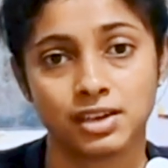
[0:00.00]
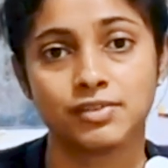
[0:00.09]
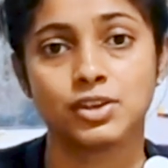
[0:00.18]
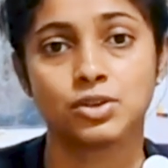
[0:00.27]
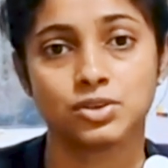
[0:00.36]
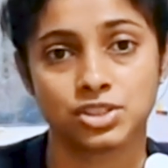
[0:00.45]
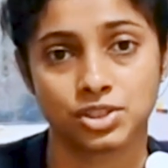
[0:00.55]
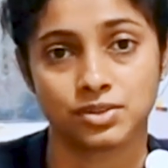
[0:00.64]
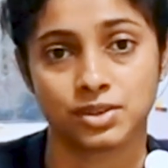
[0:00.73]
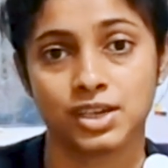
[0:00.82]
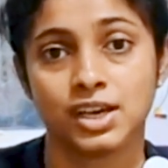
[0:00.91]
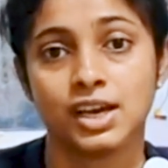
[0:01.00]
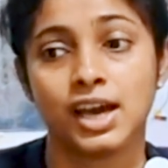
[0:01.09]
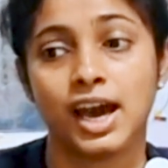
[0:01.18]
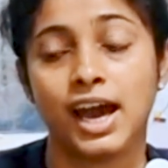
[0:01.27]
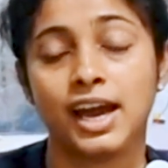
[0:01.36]
given to the children.
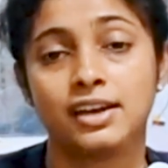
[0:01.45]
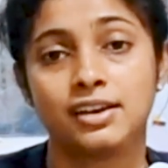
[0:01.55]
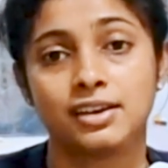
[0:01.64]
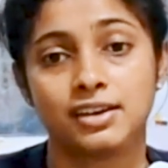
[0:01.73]
And